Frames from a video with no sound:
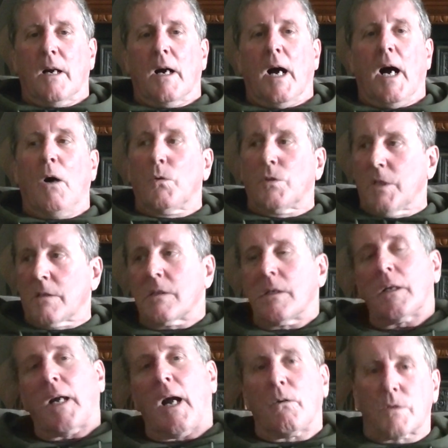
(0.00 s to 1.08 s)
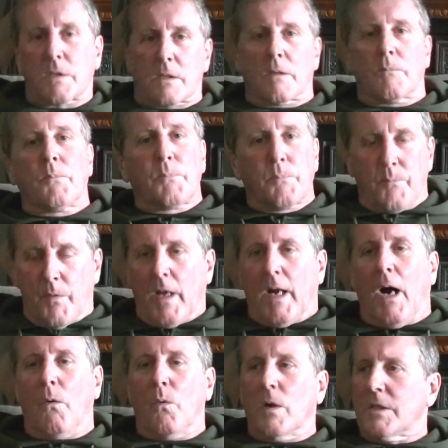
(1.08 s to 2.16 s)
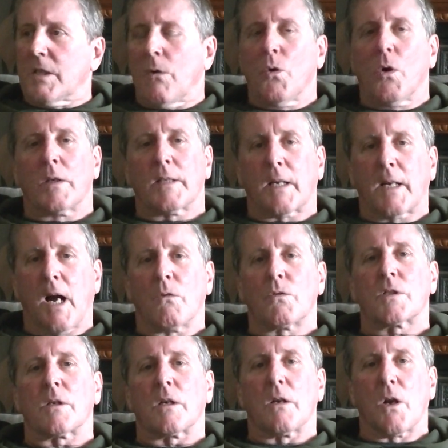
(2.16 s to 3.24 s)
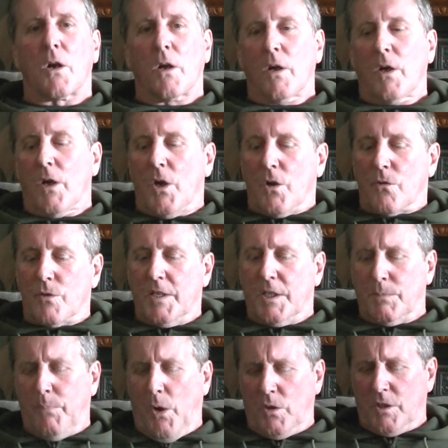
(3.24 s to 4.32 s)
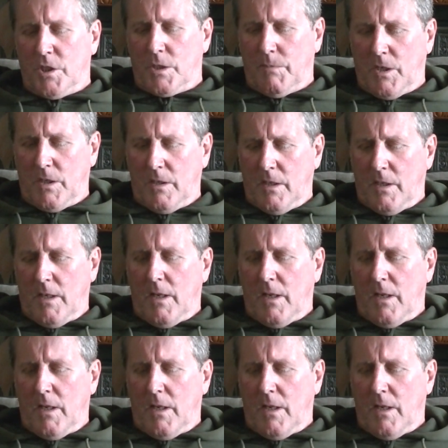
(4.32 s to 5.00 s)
how does the council, how would you hold the council responsible